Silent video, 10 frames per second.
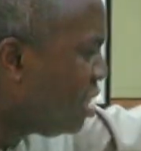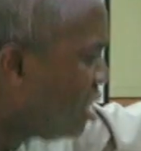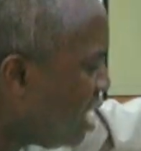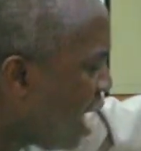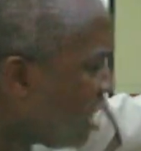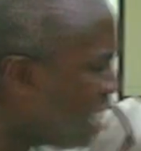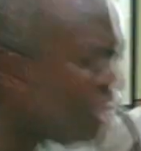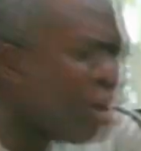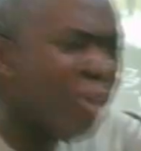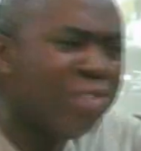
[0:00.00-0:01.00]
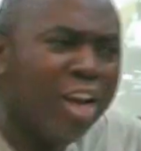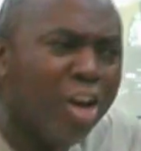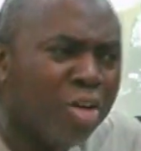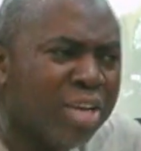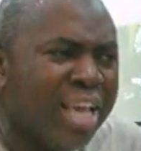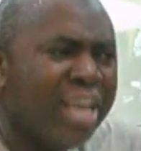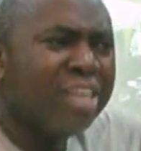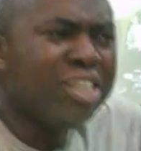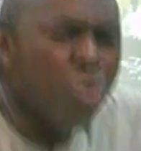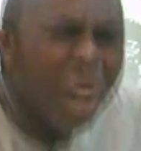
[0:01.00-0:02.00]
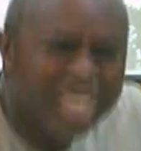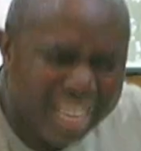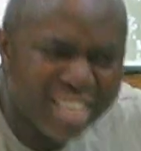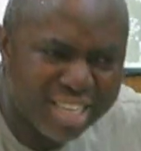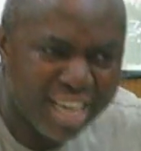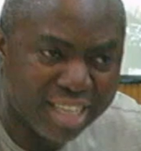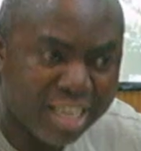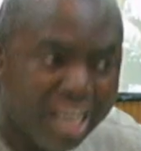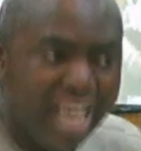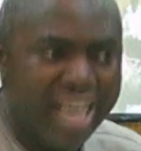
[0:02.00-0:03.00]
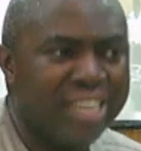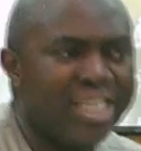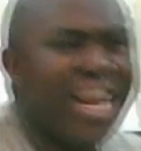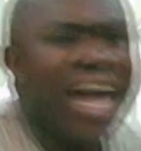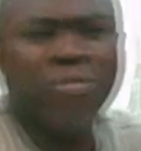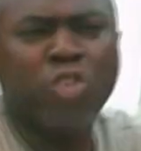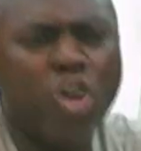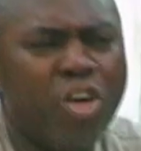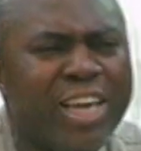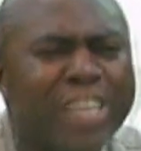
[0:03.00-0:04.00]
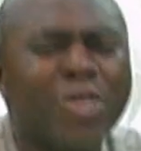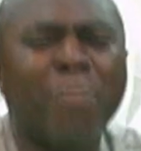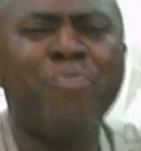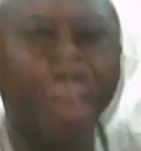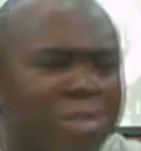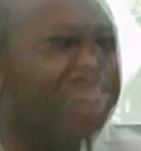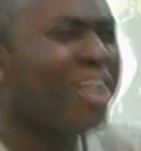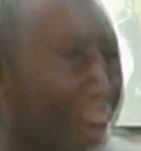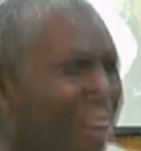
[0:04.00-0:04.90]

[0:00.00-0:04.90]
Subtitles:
tent of the Lord dwells in tent? He said, I'm going to build God